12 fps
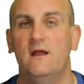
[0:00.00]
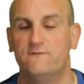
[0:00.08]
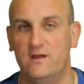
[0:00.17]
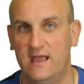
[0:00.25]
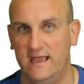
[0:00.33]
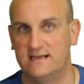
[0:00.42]

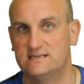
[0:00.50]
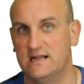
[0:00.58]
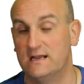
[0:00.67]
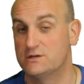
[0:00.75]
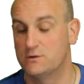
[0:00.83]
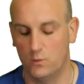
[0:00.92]
for x
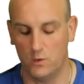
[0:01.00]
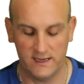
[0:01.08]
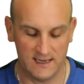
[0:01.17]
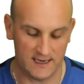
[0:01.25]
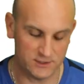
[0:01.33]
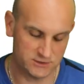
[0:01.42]
dashed and
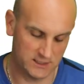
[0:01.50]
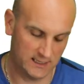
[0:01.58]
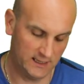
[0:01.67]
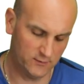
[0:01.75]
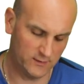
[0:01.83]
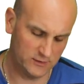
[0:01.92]
y dashed. And
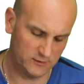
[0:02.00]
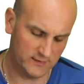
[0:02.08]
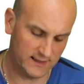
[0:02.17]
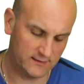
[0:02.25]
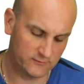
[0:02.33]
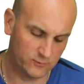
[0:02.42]
how do I do
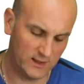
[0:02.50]
that?